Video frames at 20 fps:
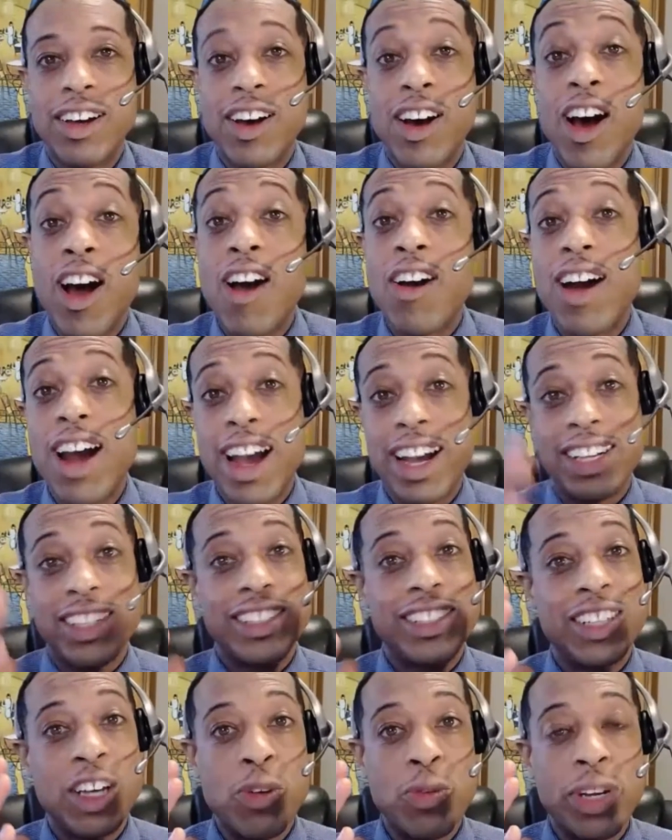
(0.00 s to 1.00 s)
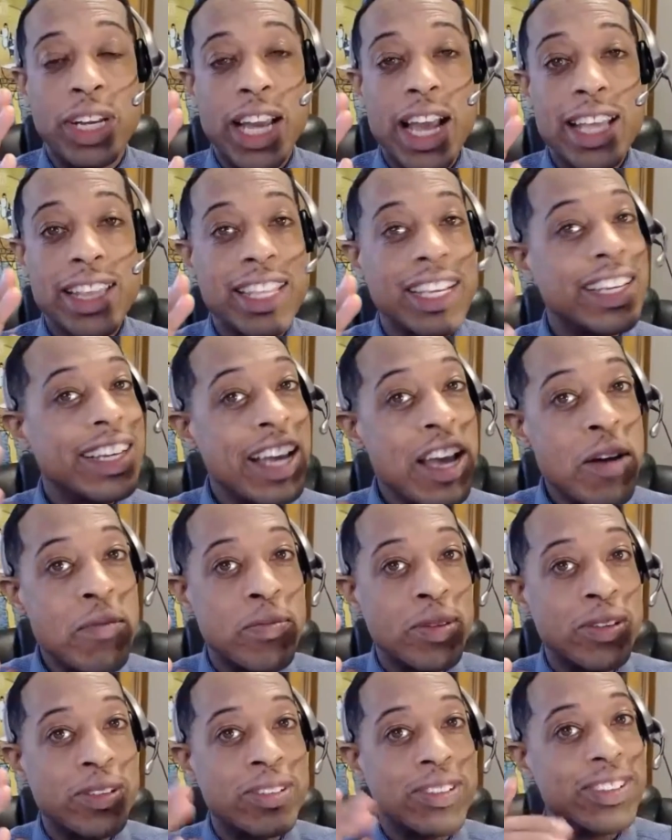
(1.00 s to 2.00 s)
All right, so we got the
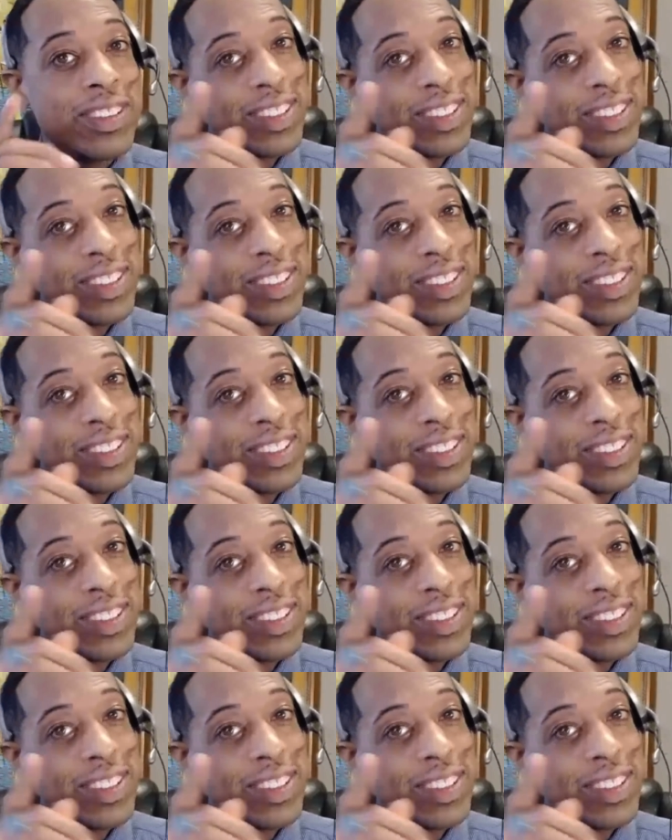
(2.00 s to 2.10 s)
gimbal.